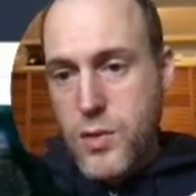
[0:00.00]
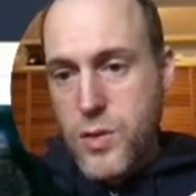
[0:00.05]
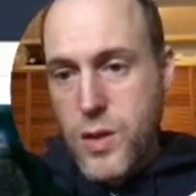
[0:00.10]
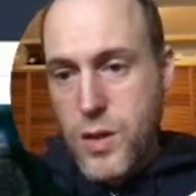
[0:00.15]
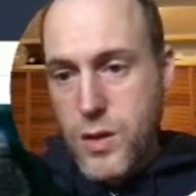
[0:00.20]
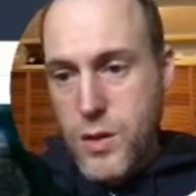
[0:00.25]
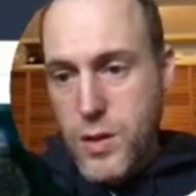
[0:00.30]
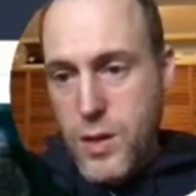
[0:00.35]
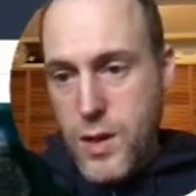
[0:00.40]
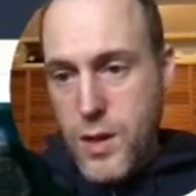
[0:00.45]

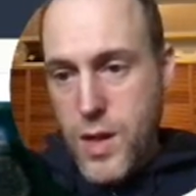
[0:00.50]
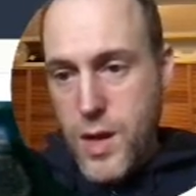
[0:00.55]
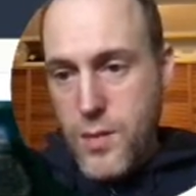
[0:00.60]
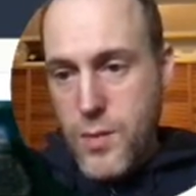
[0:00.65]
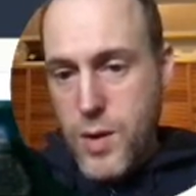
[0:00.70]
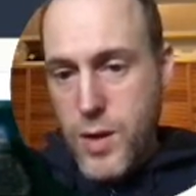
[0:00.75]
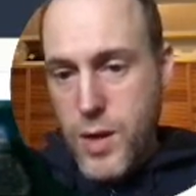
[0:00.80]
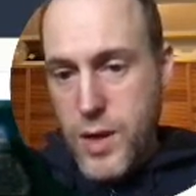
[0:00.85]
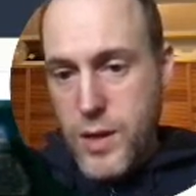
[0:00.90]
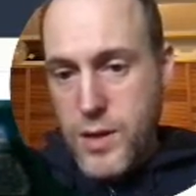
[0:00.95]
under the
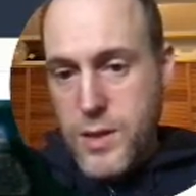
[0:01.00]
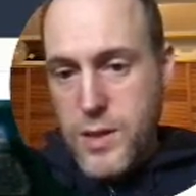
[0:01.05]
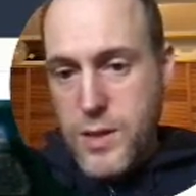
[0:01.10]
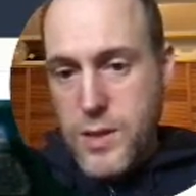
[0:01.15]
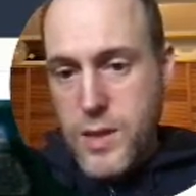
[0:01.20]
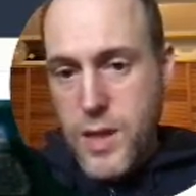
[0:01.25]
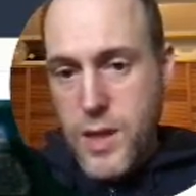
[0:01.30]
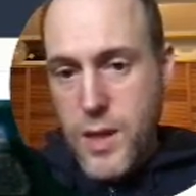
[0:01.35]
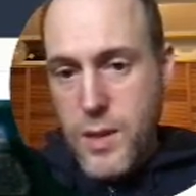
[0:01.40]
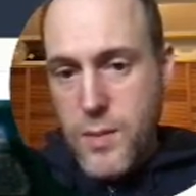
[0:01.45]
camera in the
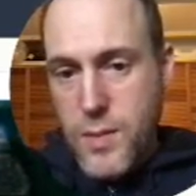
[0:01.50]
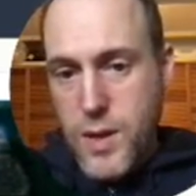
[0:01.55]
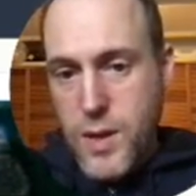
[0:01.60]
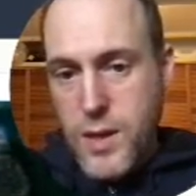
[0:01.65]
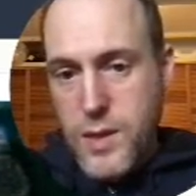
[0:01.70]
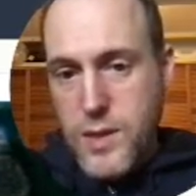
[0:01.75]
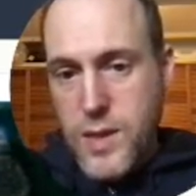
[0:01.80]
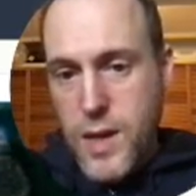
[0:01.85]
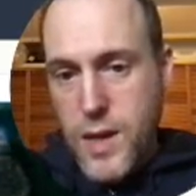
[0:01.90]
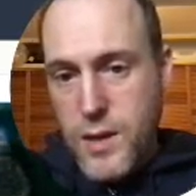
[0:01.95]
same
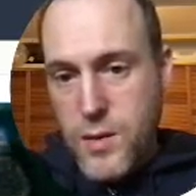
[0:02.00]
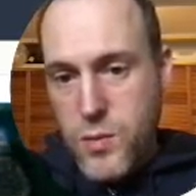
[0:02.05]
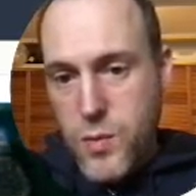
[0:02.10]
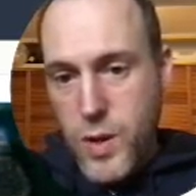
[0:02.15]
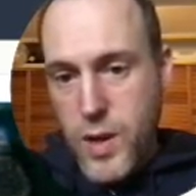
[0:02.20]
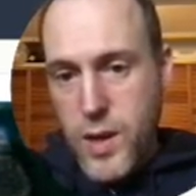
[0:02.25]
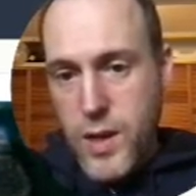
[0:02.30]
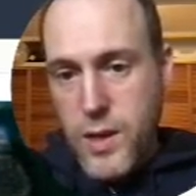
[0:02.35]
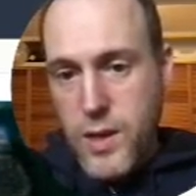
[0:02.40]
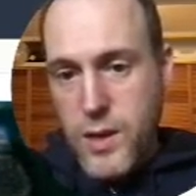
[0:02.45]
exact
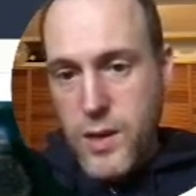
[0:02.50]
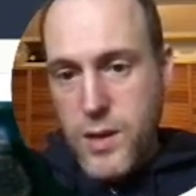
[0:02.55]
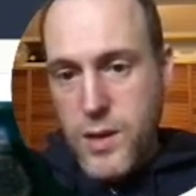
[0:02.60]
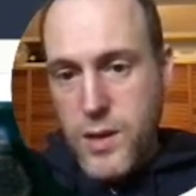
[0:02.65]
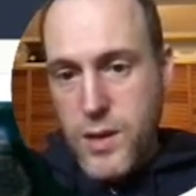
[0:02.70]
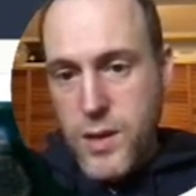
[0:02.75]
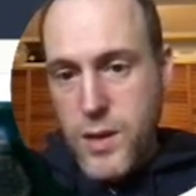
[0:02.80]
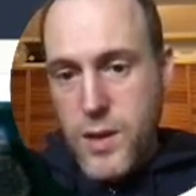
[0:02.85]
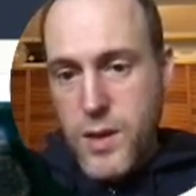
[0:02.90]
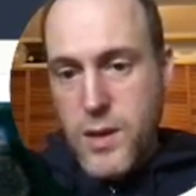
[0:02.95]
way.
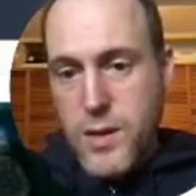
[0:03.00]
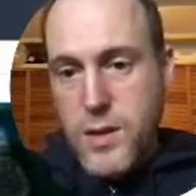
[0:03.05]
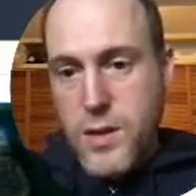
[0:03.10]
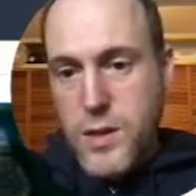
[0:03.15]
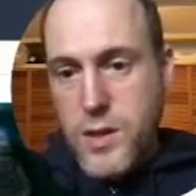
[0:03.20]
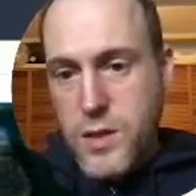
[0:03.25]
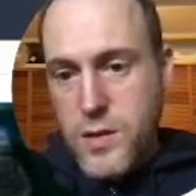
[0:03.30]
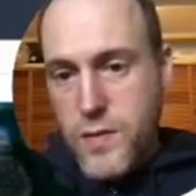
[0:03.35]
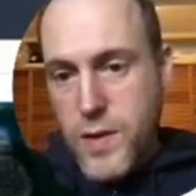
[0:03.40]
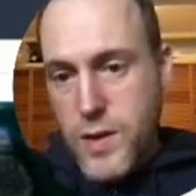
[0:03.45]
This
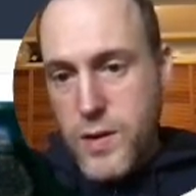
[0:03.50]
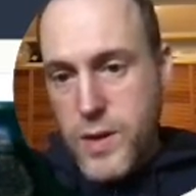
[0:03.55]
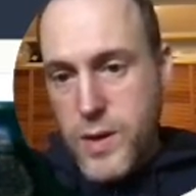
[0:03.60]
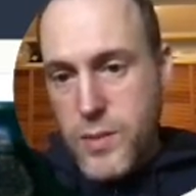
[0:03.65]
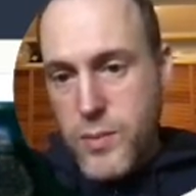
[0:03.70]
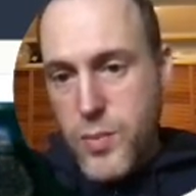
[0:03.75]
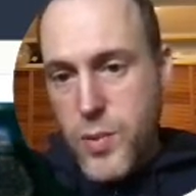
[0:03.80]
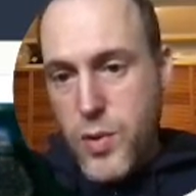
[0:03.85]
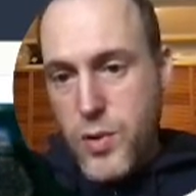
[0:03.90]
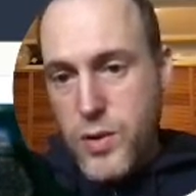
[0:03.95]
is very
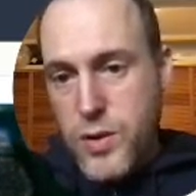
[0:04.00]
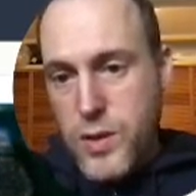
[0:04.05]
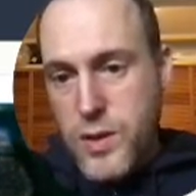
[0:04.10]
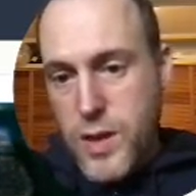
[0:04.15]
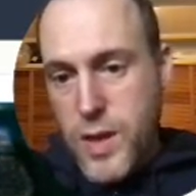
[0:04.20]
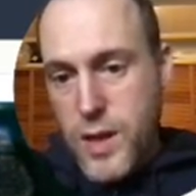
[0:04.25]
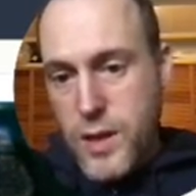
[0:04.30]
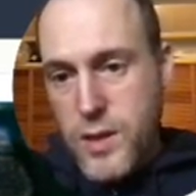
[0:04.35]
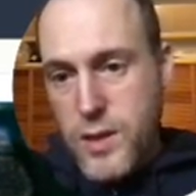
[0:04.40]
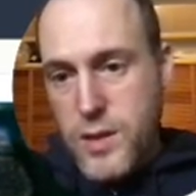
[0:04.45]
important to
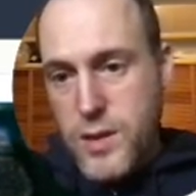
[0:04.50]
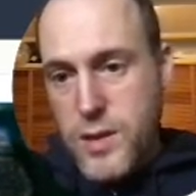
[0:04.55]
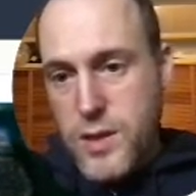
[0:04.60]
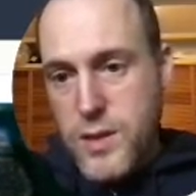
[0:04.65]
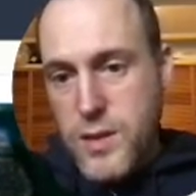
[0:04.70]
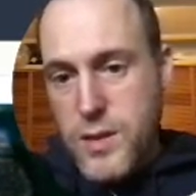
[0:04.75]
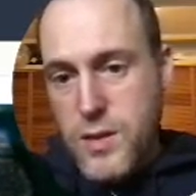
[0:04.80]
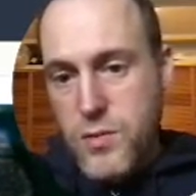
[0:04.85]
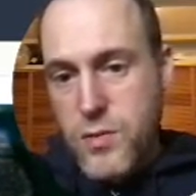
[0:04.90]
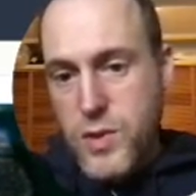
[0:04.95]
get
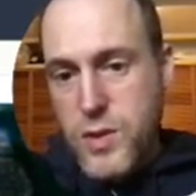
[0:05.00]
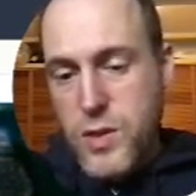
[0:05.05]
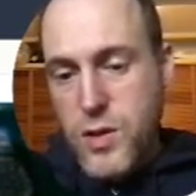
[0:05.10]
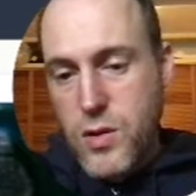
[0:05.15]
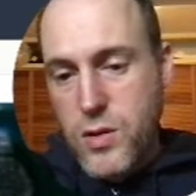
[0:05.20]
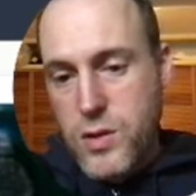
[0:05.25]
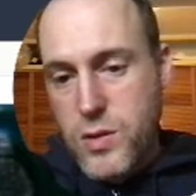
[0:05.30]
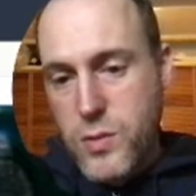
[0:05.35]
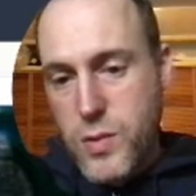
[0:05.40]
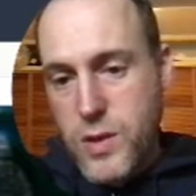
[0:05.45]
consistent
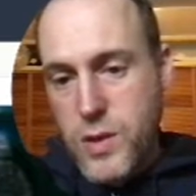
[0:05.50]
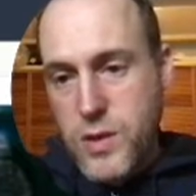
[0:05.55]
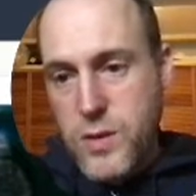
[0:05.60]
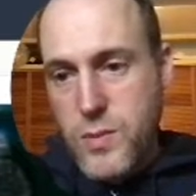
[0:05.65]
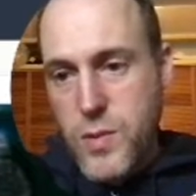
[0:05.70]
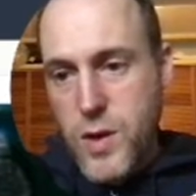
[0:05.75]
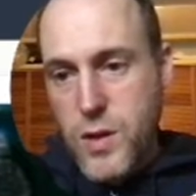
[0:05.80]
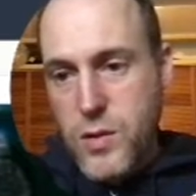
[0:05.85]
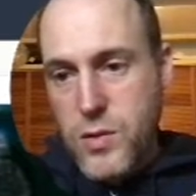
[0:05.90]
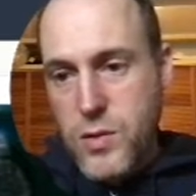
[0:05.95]
results with these
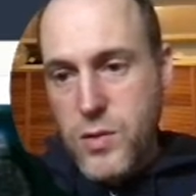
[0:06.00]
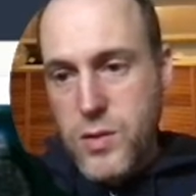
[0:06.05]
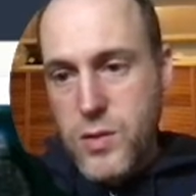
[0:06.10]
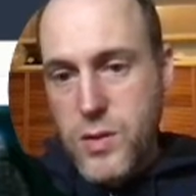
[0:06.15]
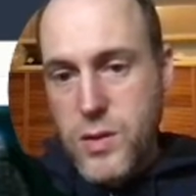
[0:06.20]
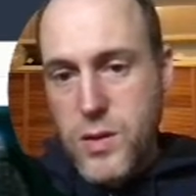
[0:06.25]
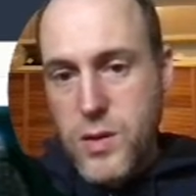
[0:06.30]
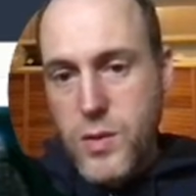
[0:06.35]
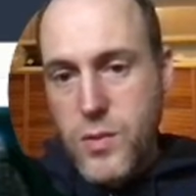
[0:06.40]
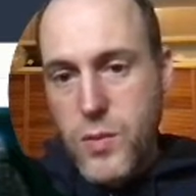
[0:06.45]
models.
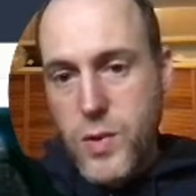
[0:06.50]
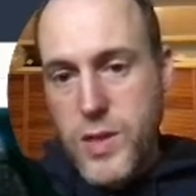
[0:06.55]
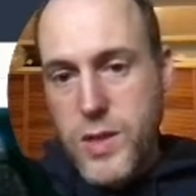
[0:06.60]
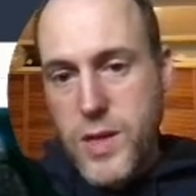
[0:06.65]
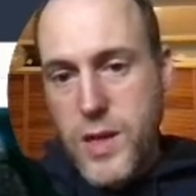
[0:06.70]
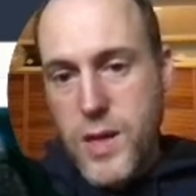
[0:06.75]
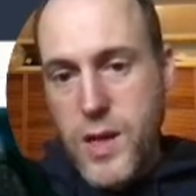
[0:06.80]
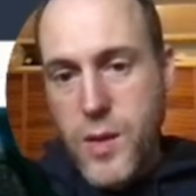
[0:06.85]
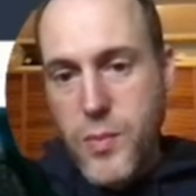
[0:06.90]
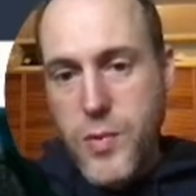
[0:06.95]
When
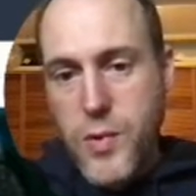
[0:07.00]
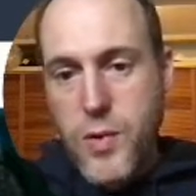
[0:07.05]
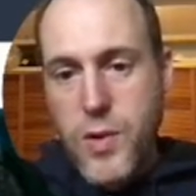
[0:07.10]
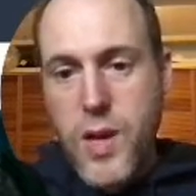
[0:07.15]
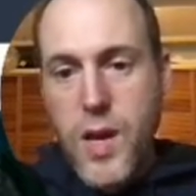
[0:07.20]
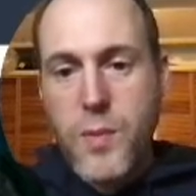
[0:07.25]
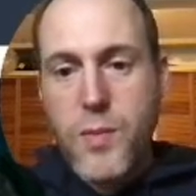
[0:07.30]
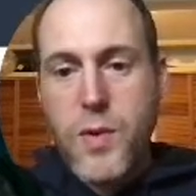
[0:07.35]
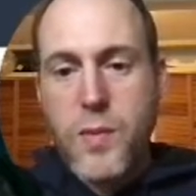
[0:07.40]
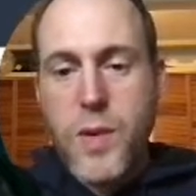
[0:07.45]
setting up your
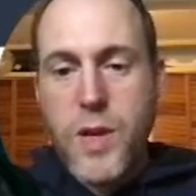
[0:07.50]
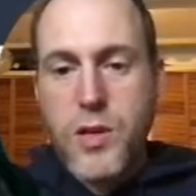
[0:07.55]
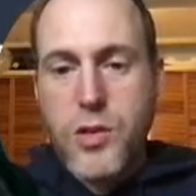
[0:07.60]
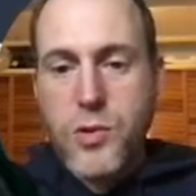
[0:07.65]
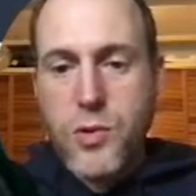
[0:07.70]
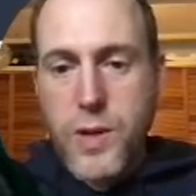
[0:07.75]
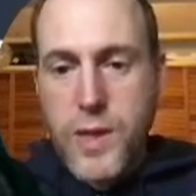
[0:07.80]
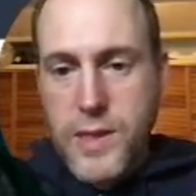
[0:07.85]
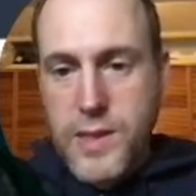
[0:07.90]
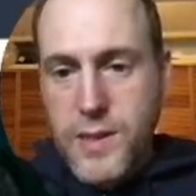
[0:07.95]
camera, make
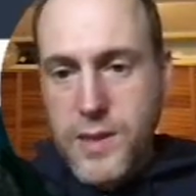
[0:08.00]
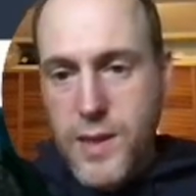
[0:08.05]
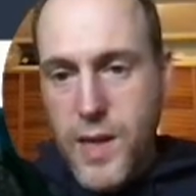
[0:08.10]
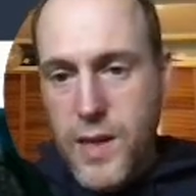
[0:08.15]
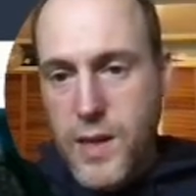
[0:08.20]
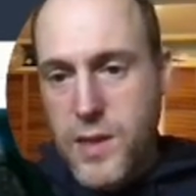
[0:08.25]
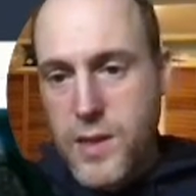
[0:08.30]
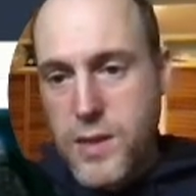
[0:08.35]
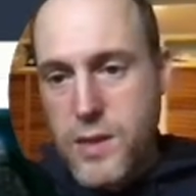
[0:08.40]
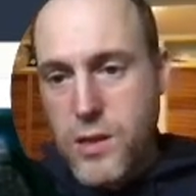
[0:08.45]
sure it's
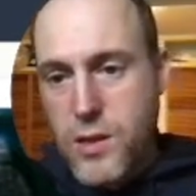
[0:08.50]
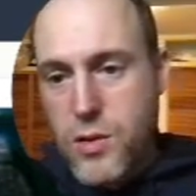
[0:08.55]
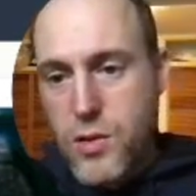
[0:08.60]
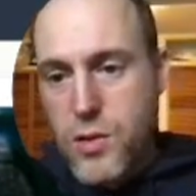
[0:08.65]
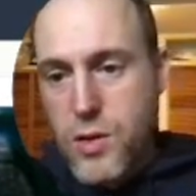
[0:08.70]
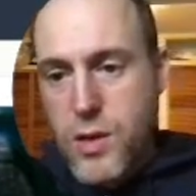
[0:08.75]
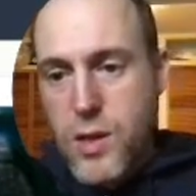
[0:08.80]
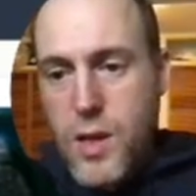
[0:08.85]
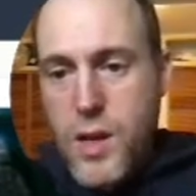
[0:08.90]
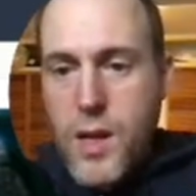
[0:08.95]
tightly
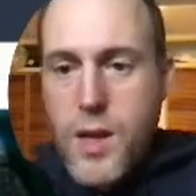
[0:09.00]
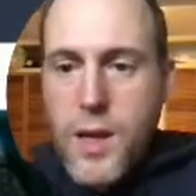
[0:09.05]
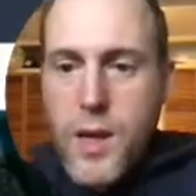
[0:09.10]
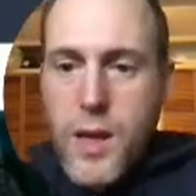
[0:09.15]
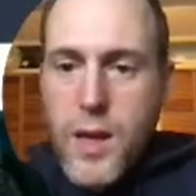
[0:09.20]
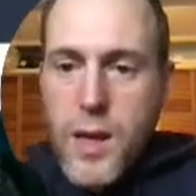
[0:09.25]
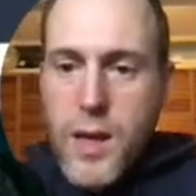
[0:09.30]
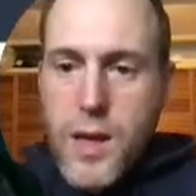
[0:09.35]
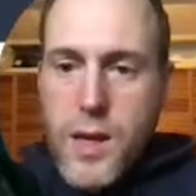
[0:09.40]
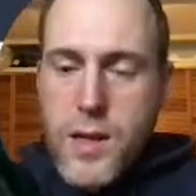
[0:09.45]
secured
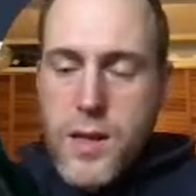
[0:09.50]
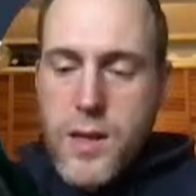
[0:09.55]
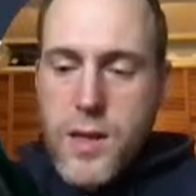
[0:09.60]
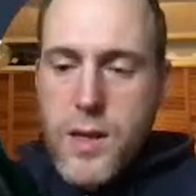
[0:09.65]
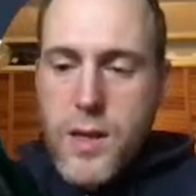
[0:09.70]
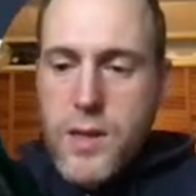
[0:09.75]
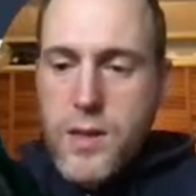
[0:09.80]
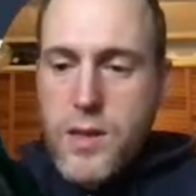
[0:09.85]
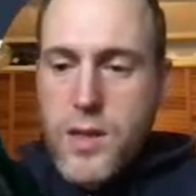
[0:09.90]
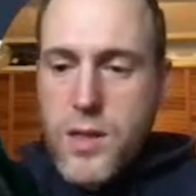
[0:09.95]
and
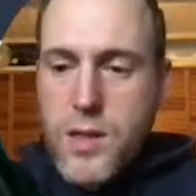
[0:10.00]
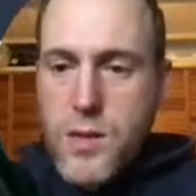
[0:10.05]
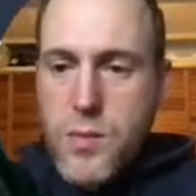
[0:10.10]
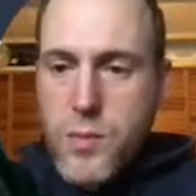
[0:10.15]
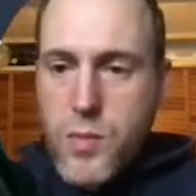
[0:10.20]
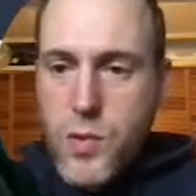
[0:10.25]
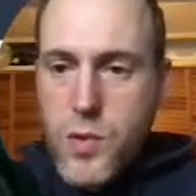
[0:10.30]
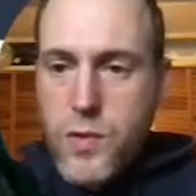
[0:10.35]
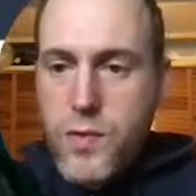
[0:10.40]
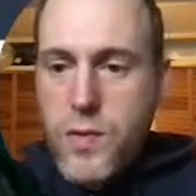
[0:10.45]
that it doesn't move